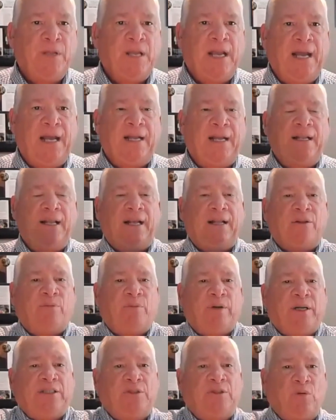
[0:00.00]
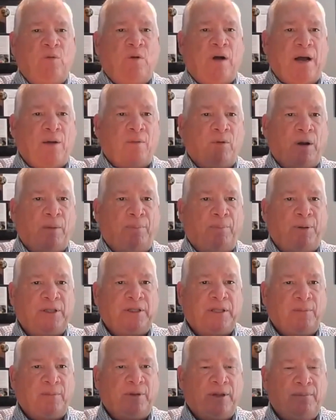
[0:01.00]
and and the reason why i want to put
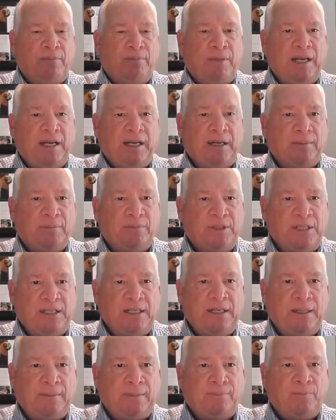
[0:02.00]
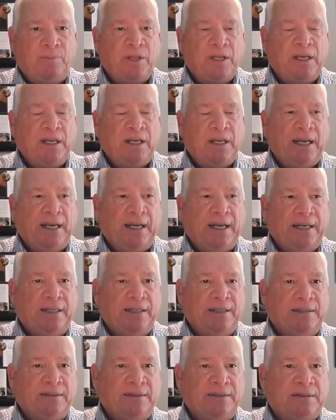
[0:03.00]
them with a medium team
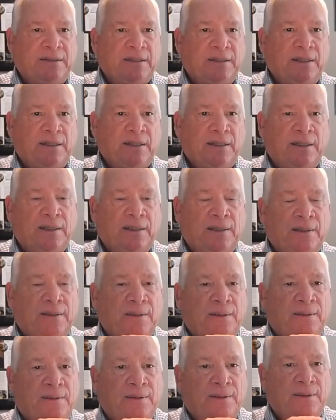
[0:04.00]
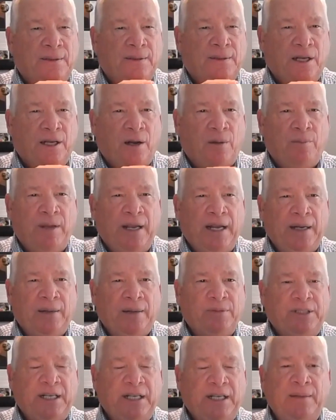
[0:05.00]
is you know,
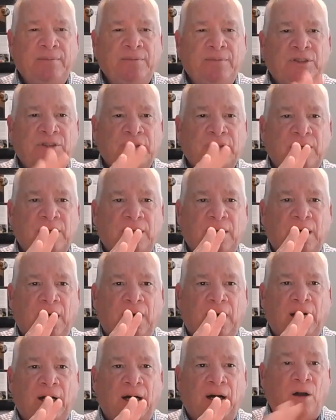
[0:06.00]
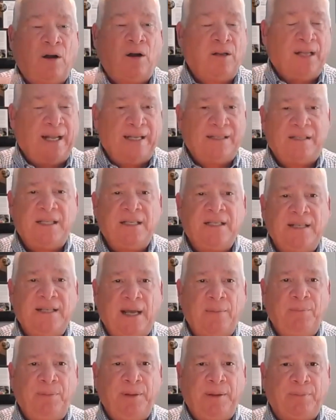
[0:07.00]
medium teams uh, are less than
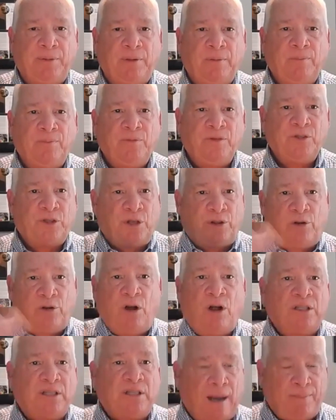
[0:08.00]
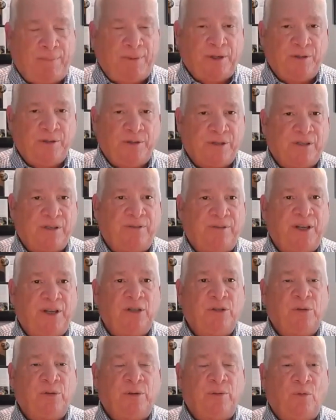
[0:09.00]
10 people. So they're all top producers. If they're
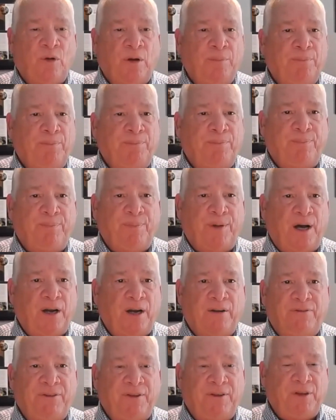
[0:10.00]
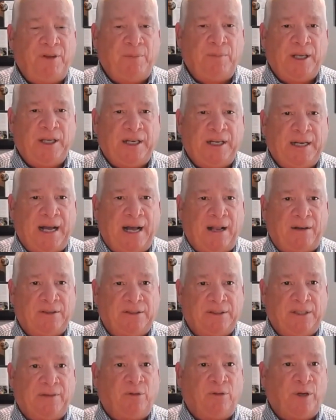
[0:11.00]
doing $150 million and
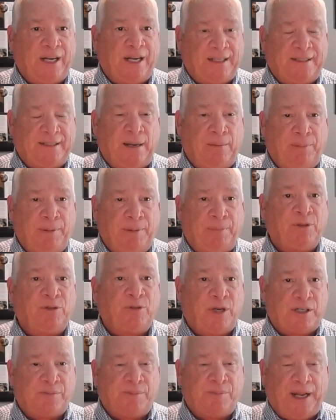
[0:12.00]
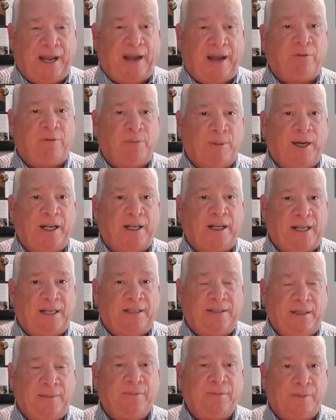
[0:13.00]
they've only got 10 people, trust me, everybody on that
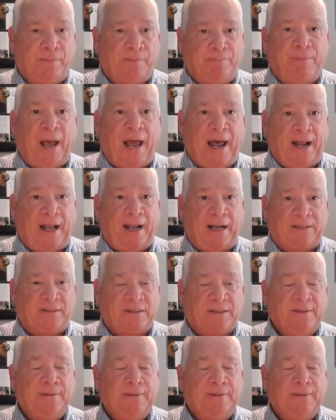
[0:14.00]
team is a badass.